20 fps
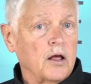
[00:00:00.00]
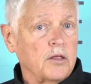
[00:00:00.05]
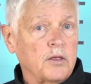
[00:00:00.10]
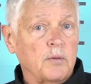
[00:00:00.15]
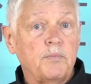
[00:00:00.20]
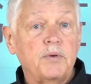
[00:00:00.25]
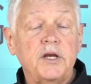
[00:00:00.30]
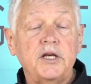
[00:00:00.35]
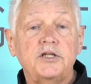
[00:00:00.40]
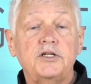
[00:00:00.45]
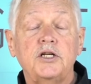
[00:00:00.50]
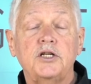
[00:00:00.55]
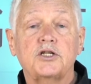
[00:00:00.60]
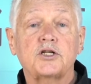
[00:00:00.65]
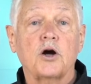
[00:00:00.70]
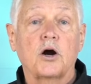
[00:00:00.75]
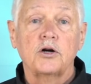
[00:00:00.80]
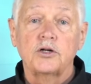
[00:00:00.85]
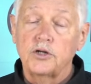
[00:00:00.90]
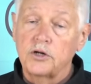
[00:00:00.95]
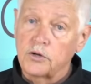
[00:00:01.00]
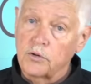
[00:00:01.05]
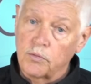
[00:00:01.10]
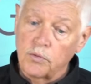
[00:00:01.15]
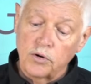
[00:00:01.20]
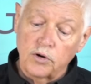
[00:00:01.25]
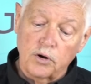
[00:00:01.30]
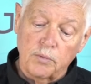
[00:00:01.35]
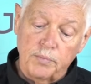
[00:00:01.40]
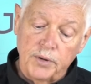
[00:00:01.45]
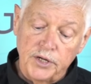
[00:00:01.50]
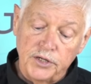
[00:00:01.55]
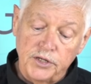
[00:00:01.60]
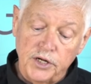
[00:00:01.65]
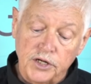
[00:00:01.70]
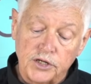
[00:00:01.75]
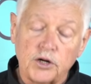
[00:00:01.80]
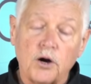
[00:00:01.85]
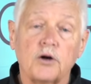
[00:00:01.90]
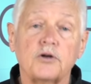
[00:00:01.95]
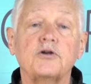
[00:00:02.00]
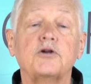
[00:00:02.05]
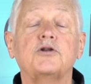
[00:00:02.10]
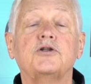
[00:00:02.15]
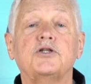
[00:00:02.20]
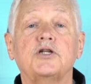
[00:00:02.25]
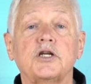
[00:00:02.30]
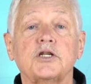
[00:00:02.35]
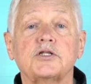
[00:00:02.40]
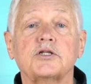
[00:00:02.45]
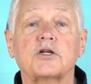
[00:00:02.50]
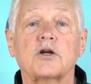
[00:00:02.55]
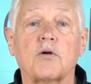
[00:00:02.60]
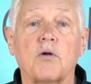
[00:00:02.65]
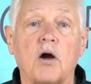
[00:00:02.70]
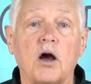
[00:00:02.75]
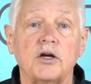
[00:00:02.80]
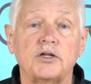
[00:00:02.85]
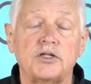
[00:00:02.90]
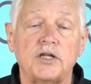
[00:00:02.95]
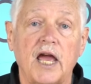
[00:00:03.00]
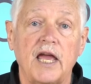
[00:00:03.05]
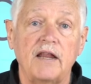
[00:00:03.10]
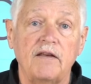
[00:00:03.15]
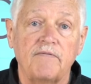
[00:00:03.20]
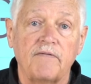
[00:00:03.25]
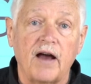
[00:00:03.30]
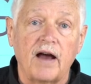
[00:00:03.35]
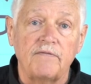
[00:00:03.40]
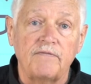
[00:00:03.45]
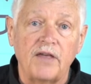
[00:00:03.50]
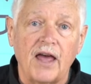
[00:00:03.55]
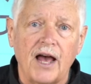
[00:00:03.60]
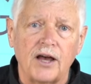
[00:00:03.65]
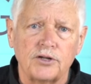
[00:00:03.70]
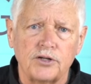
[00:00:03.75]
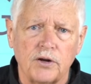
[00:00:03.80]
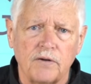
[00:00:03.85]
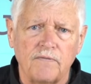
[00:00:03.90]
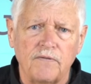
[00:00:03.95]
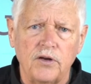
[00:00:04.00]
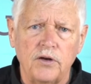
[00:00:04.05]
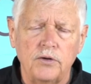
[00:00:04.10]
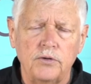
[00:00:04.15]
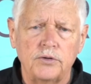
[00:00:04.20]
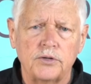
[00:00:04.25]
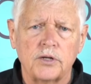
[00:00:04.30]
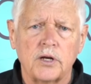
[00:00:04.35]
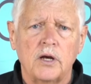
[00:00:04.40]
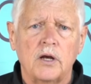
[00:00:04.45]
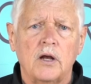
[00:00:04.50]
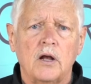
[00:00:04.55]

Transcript: the PC charger, the Ruger PC charger, just crossed 85,000 views.